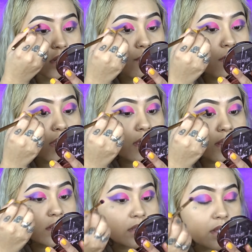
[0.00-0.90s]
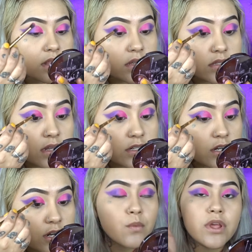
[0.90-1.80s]
right in the
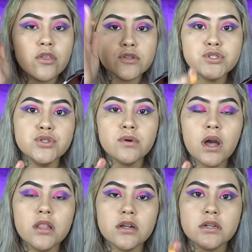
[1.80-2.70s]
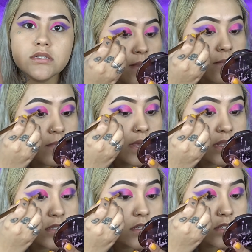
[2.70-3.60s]
center where those two colors meet.